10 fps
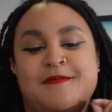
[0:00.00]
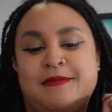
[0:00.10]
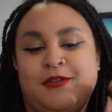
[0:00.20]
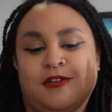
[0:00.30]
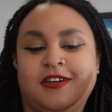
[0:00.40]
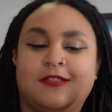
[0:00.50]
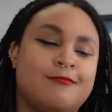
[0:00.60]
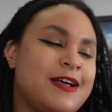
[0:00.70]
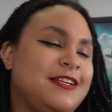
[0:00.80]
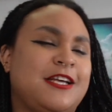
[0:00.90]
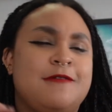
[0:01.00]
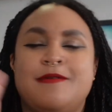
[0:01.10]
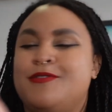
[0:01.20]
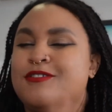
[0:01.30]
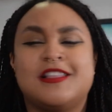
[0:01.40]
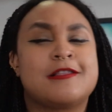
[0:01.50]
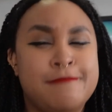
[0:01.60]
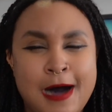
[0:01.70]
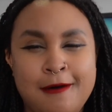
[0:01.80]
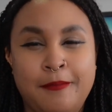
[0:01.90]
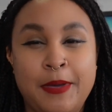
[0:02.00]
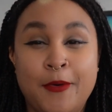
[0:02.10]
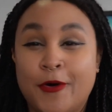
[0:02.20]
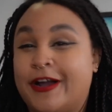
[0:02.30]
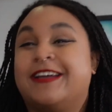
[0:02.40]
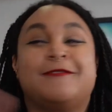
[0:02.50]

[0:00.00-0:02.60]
maybe you don't like the writing style, maybe you think the plot will be boring.